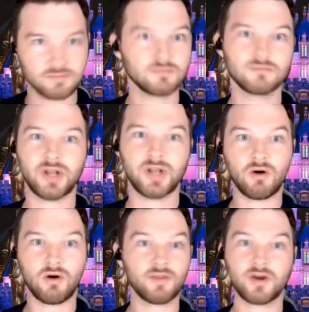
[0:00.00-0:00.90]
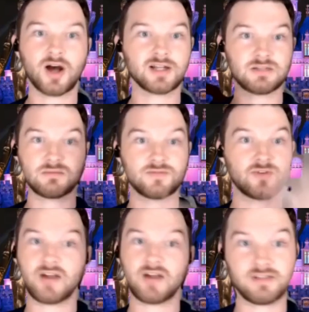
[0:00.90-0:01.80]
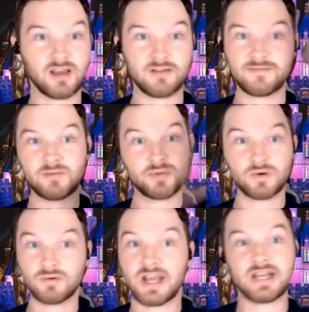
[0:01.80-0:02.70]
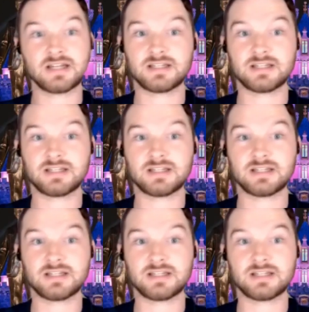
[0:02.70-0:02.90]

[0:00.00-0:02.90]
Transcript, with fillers: you know all the costumes for everything from parades to